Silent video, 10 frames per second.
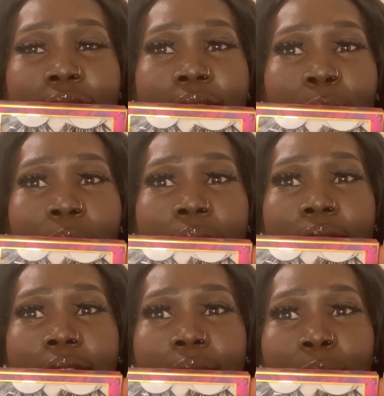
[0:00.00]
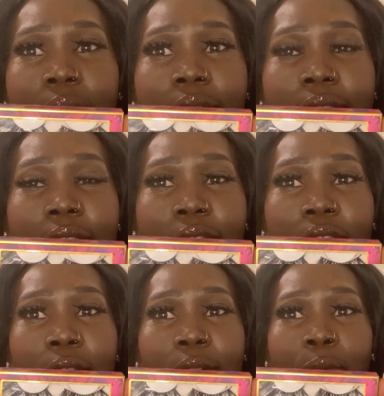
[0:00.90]
number, the
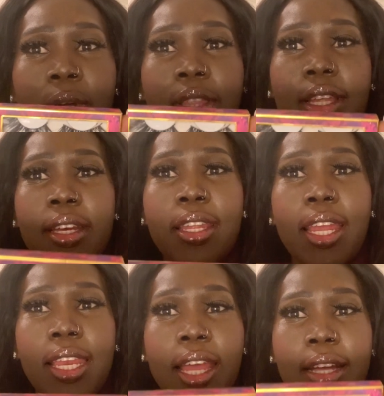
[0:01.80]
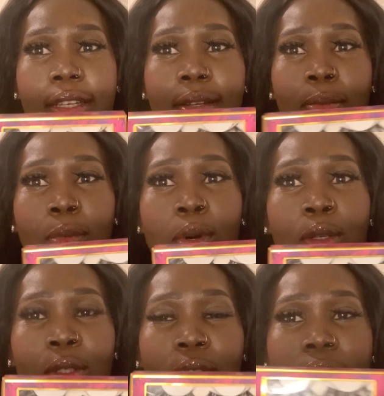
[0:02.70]
third one that I like the
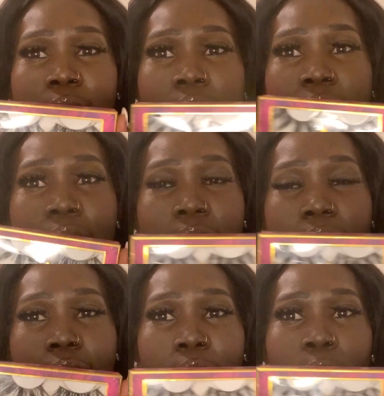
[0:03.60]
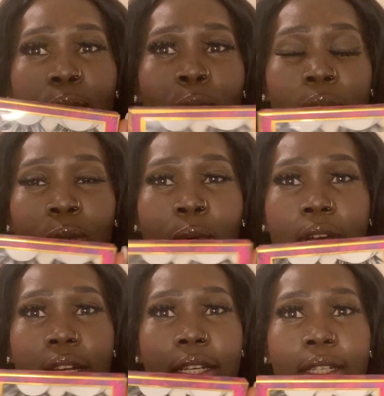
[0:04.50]
most. I always wear
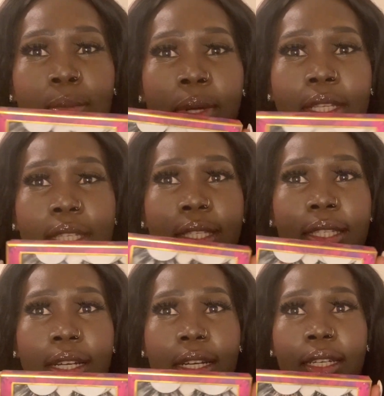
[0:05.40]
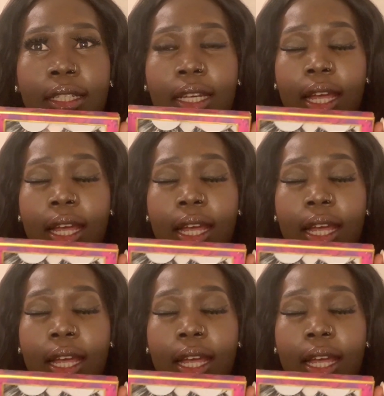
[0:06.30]
it. It's my second.